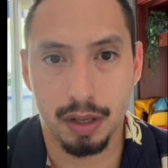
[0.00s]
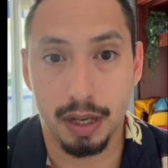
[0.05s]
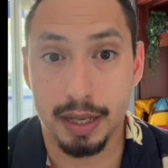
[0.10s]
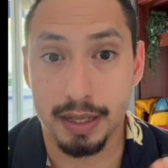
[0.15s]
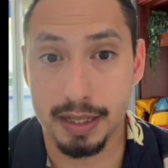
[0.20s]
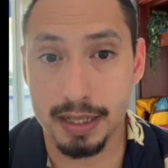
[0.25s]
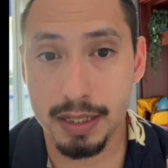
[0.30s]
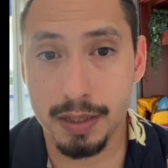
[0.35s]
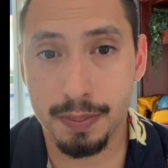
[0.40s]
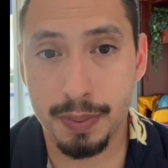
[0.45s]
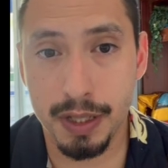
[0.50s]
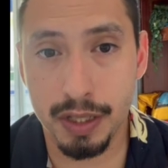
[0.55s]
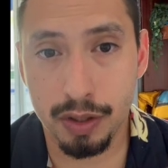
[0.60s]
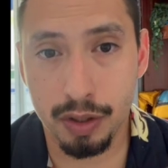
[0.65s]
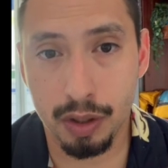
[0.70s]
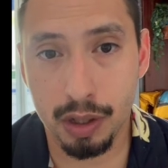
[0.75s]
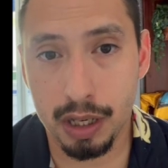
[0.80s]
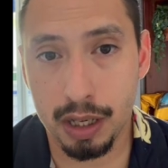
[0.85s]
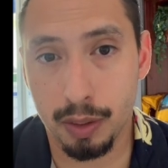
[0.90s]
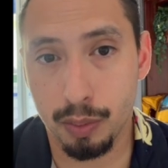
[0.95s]
In this
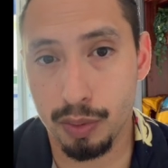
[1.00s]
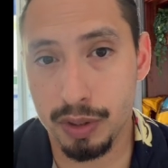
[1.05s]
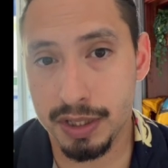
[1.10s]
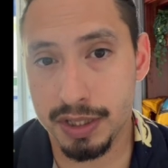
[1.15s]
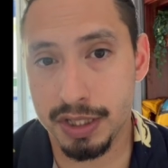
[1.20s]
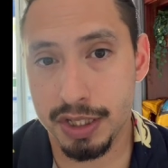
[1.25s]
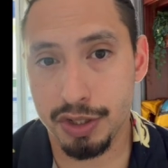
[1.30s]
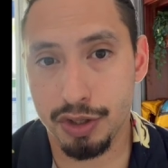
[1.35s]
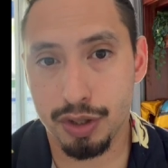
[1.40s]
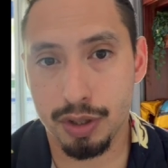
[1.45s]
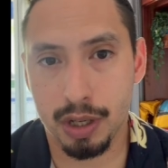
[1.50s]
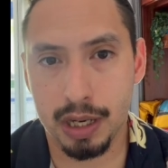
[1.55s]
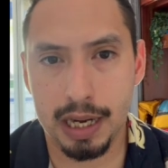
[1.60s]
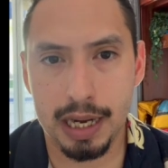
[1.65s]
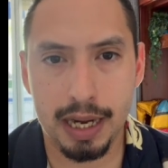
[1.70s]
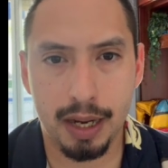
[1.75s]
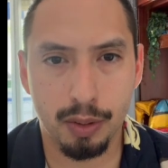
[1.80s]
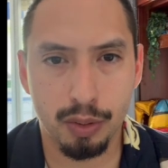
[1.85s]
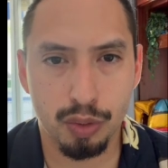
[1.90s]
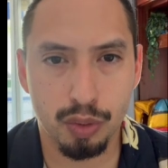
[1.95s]
video, I will teach you
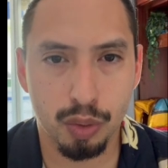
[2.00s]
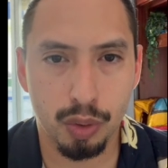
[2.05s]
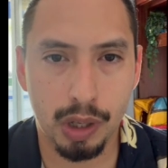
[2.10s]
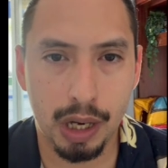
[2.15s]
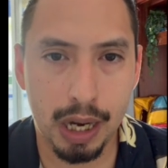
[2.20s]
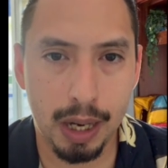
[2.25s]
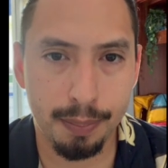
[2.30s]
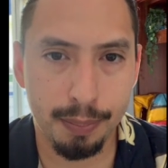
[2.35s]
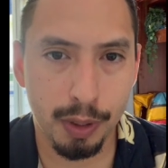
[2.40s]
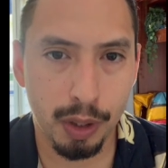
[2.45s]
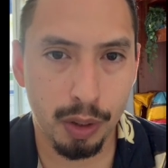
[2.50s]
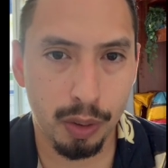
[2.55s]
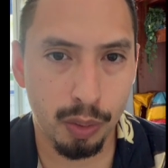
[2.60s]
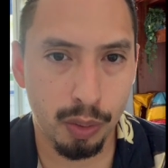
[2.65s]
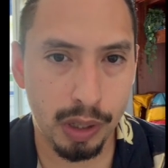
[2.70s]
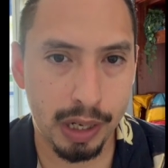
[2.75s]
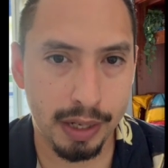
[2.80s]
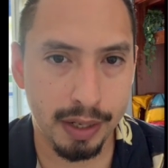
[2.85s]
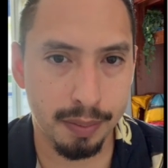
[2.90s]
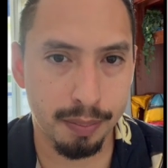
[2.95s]
how to
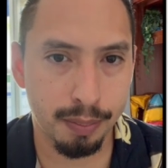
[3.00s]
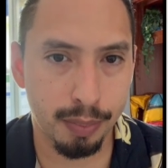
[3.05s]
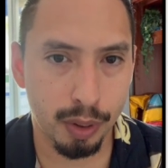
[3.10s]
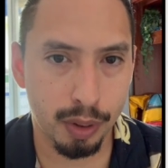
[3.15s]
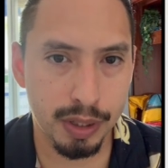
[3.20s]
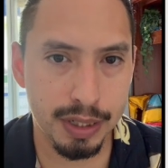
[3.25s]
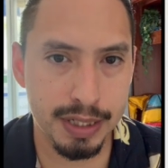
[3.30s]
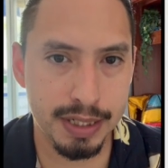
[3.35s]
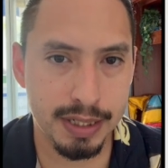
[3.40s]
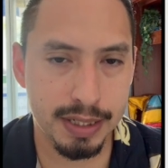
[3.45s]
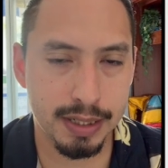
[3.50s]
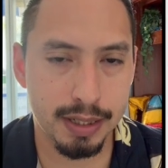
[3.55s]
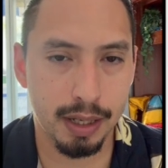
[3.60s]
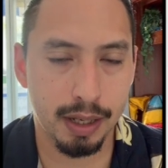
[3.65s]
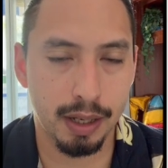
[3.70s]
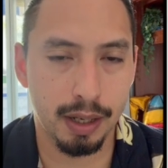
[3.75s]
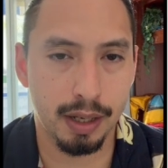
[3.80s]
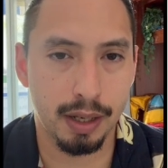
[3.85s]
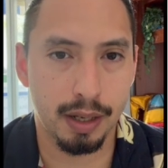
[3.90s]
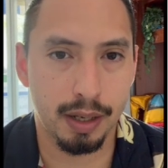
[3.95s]
upload an invoice
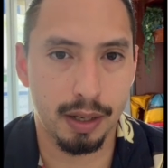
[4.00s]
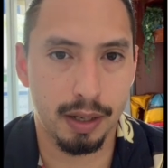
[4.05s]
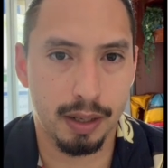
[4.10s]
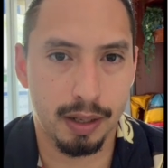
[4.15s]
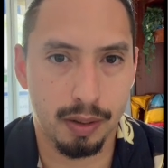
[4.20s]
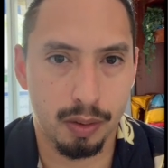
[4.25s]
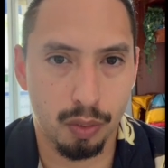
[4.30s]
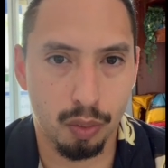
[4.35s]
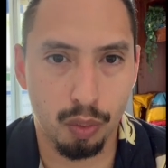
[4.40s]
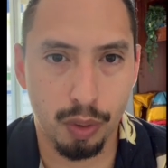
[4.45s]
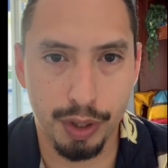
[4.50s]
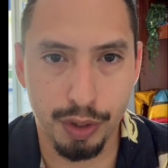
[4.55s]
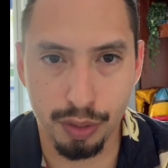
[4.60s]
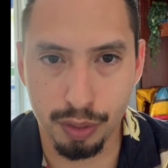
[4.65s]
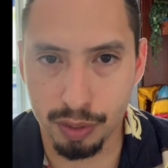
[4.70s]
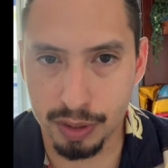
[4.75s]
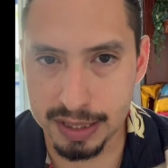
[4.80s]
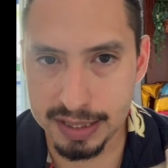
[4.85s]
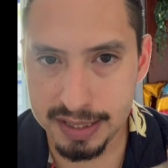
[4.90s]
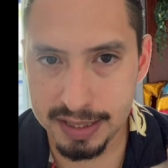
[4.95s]
when you
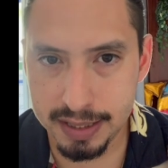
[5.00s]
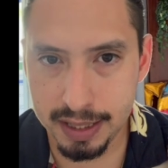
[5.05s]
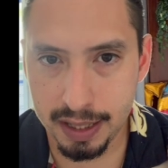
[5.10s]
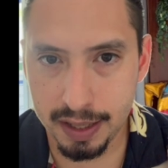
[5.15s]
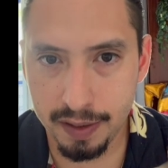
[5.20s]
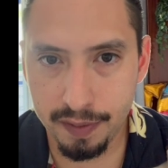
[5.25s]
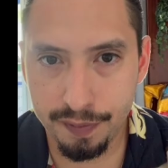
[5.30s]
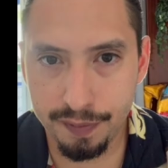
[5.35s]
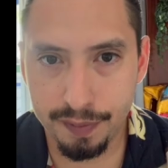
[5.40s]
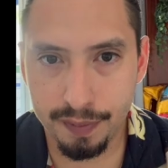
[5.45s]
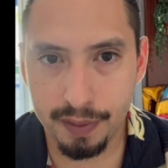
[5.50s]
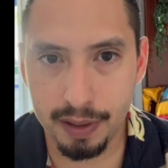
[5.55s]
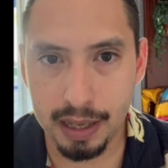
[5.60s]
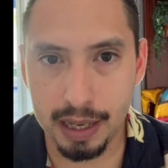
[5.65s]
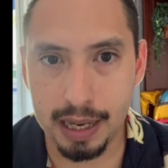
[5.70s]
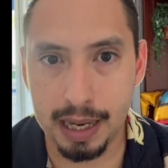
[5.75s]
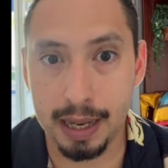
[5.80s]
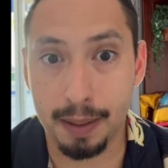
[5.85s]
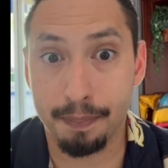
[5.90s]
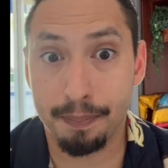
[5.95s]
receive
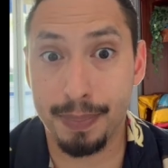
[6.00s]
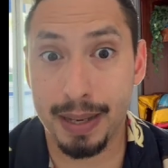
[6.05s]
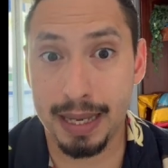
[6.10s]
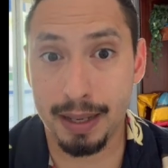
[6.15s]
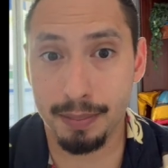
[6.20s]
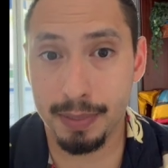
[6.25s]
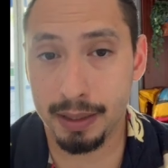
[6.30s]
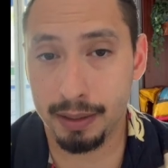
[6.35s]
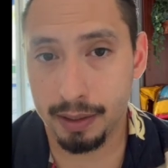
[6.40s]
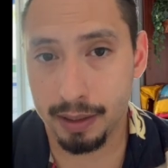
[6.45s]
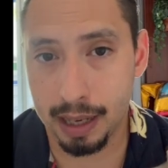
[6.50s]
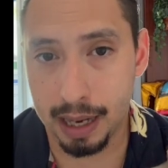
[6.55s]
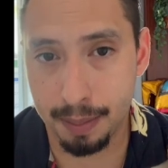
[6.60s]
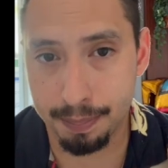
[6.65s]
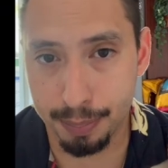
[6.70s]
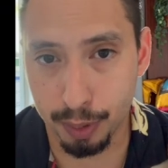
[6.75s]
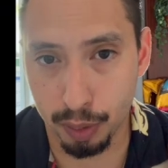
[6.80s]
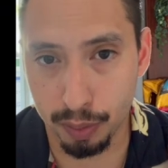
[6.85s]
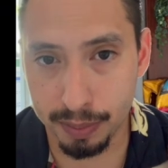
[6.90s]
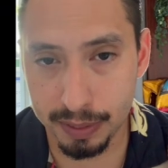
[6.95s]
a payment
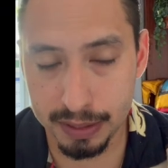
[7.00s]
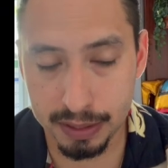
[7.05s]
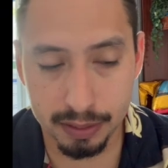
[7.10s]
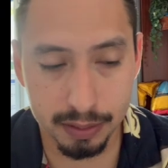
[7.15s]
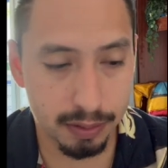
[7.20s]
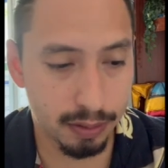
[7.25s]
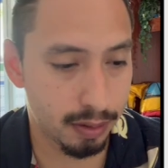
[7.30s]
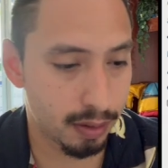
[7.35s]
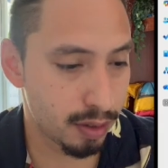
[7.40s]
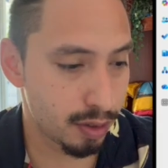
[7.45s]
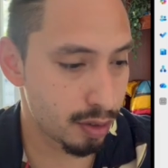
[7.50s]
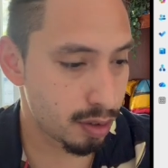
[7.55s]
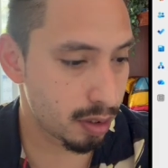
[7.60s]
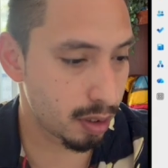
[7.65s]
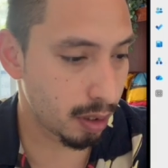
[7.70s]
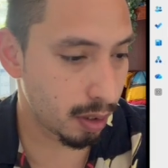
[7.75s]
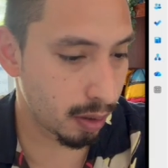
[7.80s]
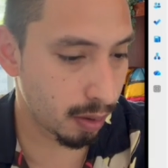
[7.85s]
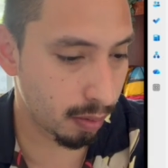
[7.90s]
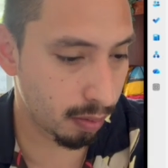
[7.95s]
approval.
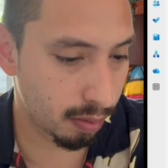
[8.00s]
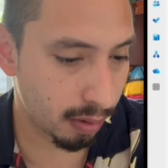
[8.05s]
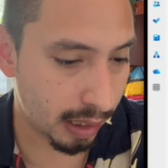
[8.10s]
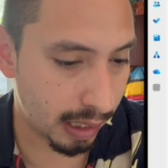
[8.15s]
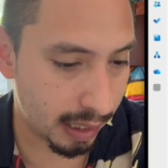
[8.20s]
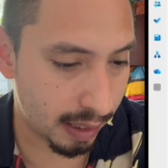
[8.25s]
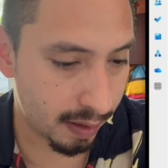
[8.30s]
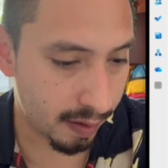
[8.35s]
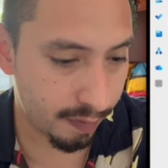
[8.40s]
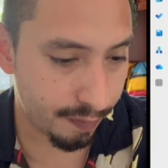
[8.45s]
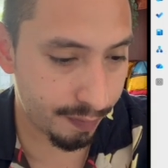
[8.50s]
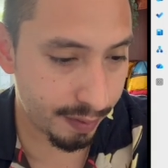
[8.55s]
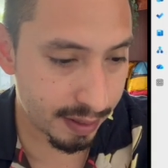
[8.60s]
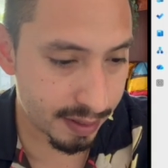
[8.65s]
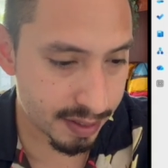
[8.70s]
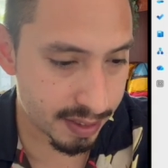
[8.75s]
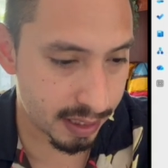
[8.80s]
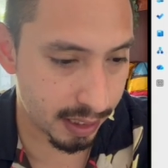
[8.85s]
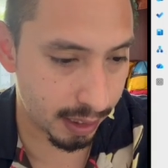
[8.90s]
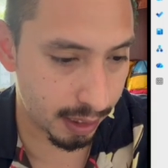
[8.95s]
So
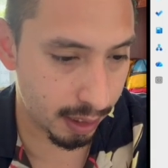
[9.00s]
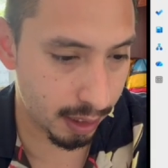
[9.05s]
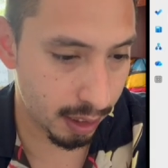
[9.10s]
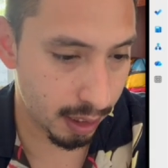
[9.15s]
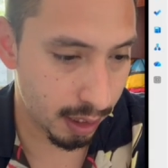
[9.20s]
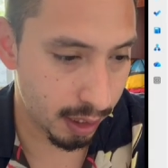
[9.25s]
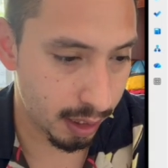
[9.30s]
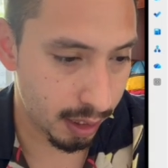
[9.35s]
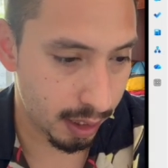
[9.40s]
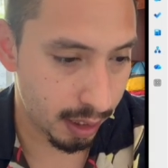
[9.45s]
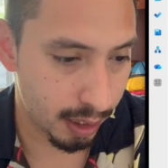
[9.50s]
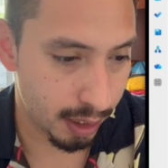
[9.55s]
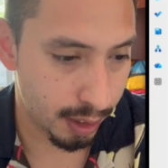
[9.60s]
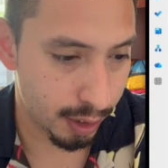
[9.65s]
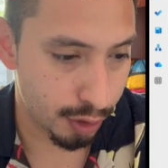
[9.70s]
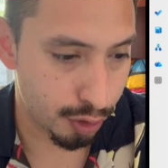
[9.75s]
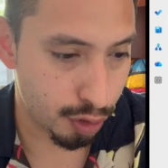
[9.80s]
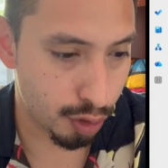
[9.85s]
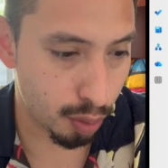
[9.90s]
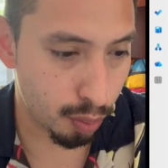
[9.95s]
firstly,
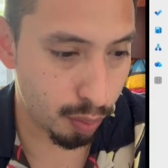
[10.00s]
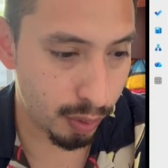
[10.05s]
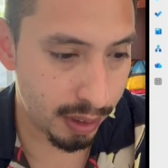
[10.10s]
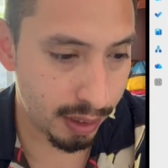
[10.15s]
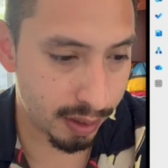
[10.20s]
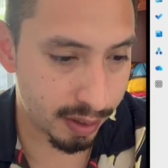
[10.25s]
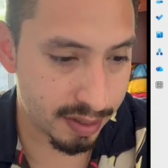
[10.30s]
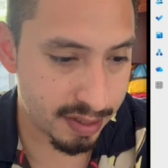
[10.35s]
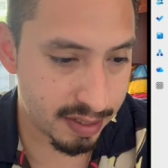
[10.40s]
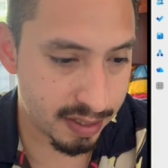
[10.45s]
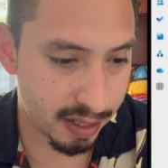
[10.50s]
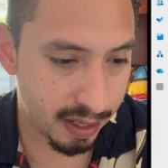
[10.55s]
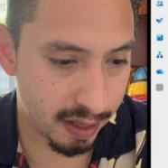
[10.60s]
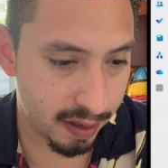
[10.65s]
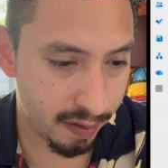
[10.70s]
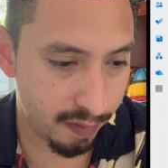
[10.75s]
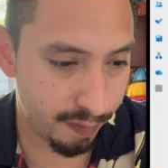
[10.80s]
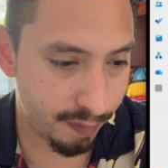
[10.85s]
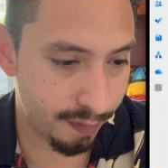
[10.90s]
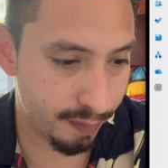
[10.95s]
you will
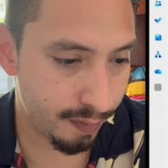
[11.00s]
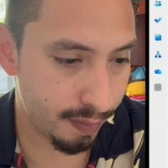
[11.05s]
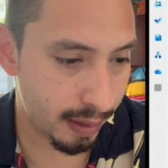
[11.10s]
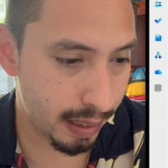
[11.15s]
receive